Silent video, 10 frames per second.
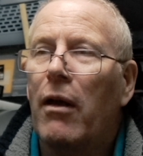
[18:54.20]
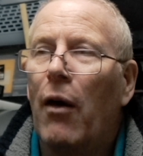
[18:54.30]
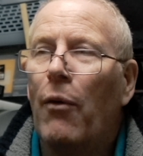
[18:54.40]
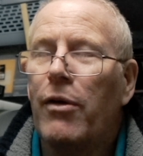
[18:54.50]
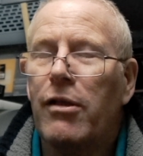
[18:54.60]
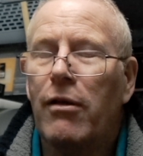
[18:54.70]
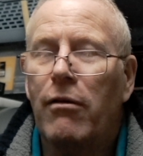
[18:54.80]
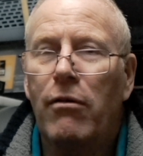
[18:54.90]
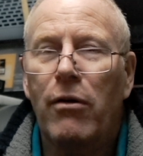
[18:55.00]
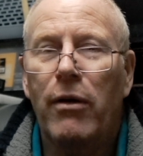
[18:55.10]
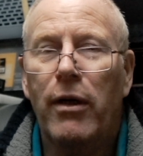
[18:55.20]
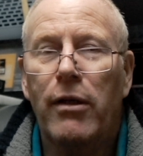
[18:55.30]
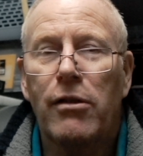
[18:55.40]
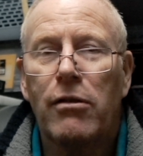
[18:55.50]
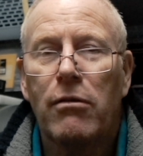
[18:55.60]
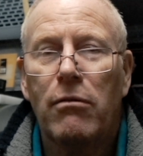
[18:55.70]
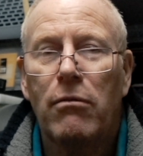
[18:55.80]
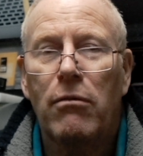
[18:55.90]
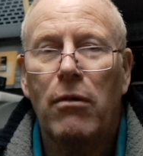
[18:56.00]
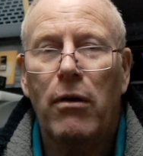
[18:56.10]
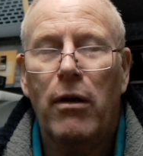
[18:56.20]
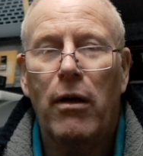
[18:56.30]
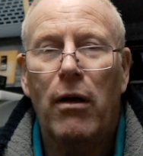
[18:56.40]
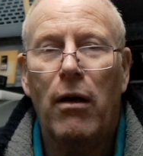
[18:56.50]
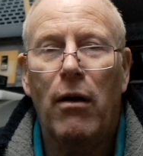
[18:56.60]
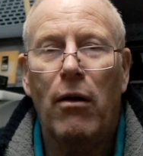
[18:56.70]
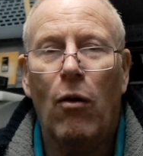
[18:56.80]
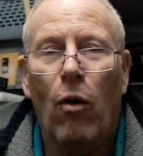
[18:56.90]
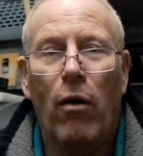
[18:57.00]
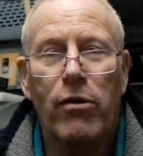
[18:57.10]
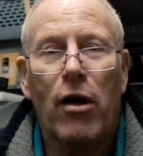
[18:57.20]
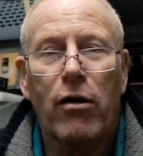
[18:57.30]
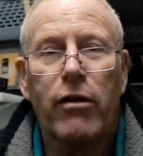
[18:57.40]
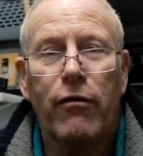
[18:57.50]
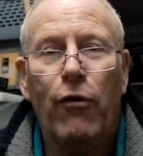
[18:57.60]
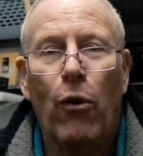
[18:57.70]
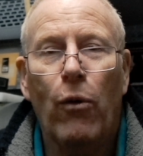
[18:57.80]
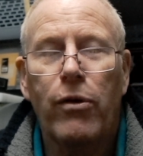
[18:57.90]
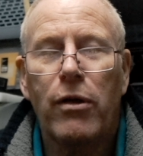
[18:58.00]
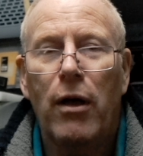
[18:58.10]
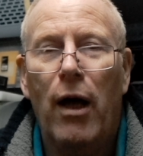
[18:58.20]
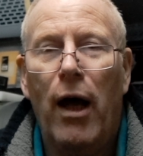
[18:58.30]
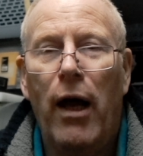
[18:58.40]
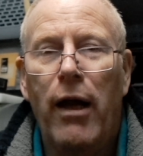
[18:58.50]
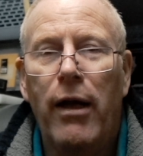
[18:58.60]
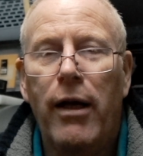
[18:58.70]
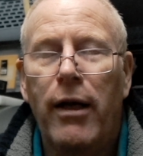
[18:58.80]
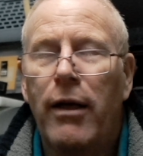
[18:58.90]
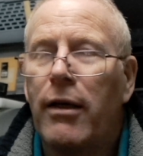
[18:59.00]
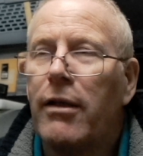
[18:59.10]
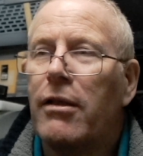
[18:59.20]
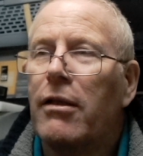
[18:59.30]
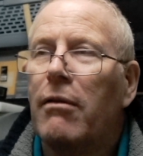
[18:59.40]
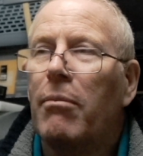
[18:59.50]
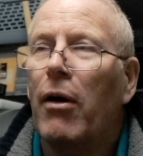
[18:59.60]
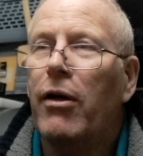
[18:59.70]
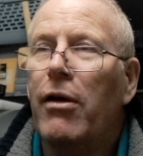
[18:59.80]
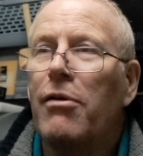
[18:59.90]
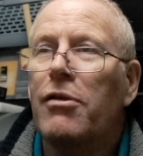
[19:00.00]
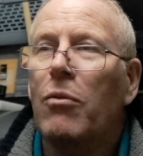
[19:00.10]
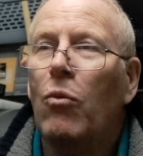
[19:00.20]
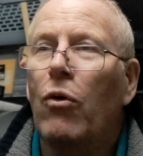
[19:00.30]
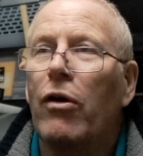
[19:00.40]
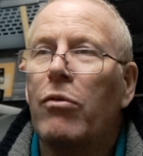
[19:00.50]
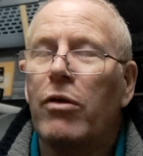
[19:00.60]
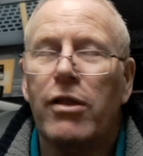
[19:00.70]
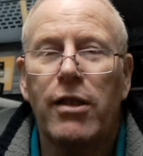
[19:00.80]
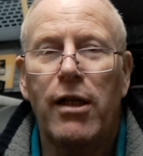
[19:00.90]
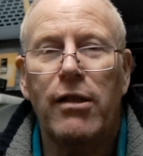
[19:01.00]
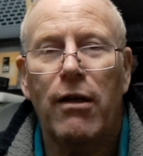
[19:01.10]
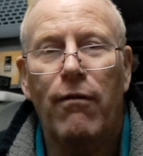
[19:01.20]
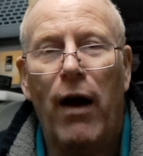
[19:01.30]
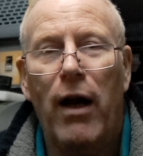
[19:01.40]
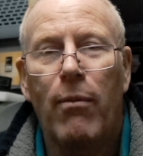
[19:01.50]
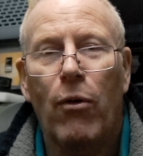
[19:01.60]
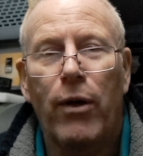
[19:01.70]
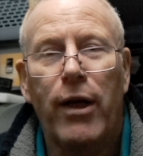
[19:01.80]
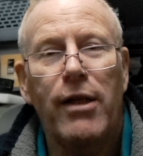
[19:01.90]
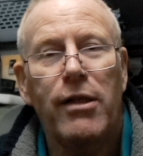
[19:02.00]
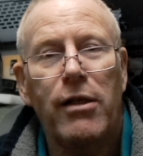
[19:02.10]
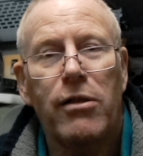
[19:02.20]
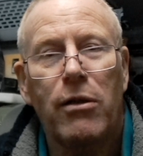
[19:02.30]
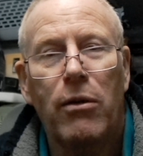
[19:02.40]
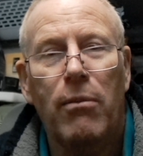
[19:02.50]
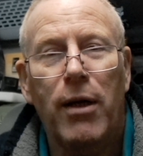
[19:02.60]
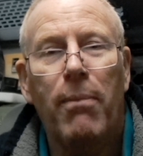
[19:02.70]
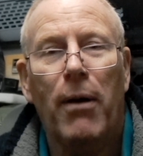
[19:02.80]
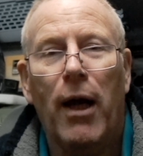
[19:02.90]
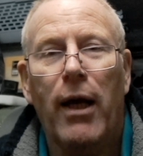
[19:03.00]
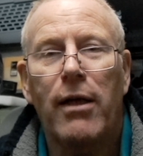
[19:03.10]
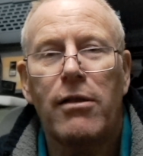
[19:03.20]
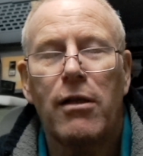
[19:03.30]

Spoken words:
wanted to do it as what I could afford, and by using wood, which is easily available and easy to manipulate,